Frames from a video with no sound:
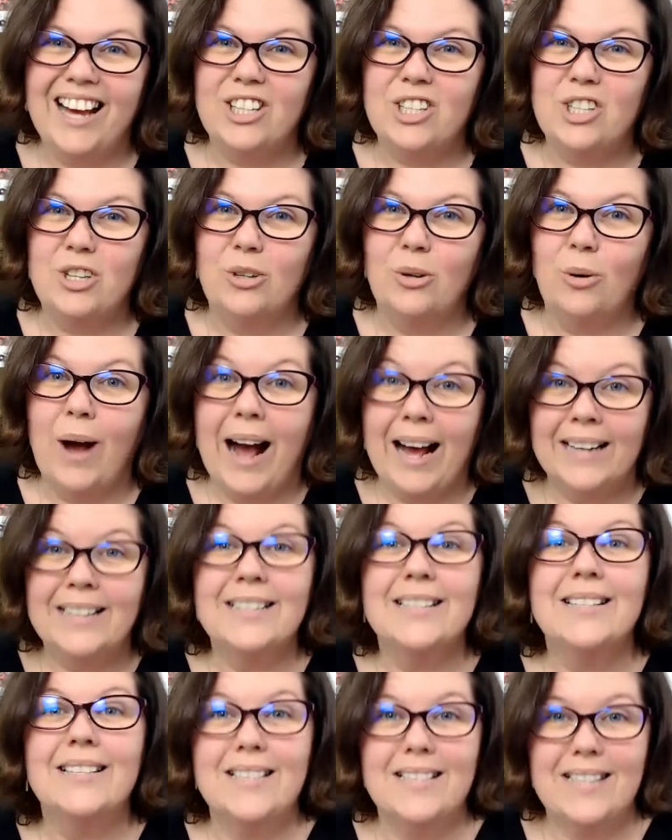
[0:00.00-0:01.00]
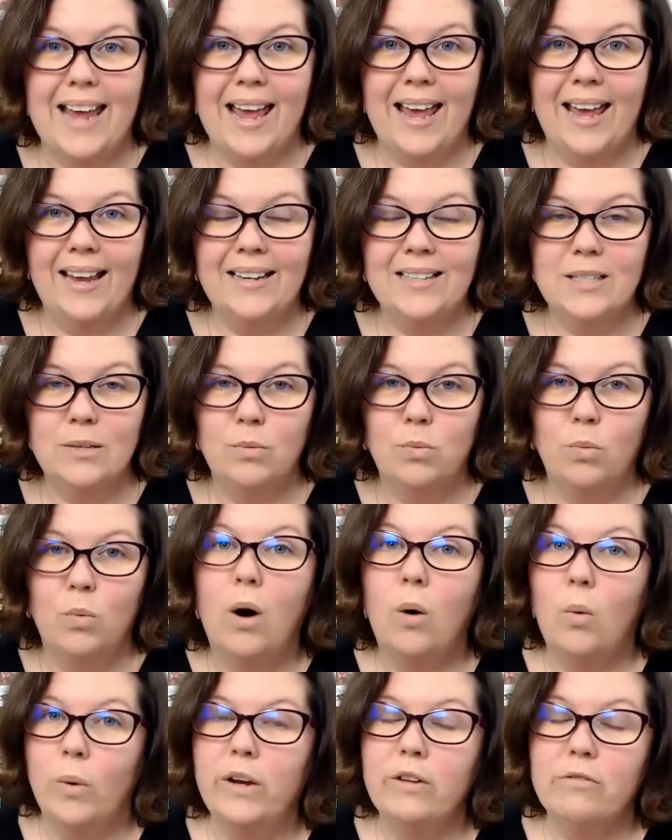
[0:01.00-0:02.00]
to understand
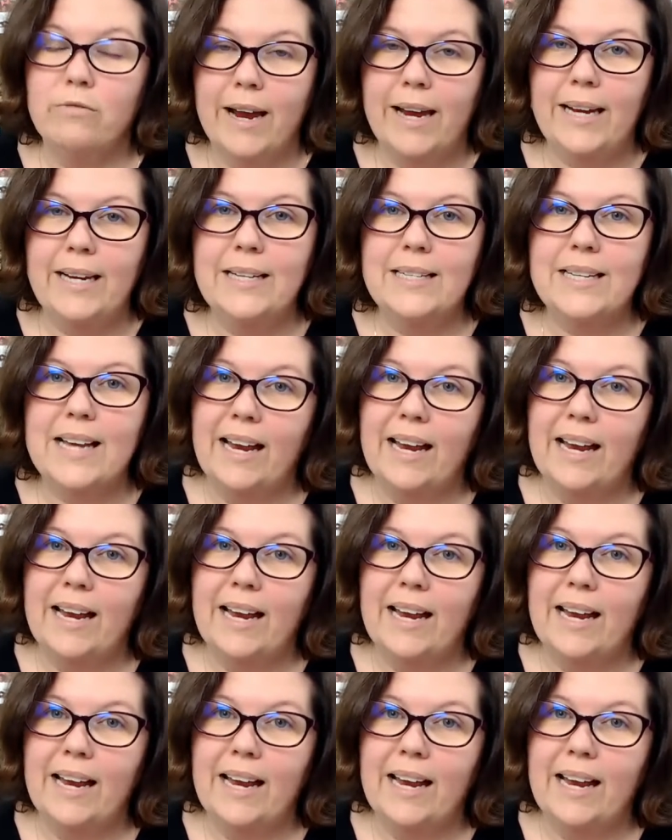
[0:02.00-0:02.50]
what we read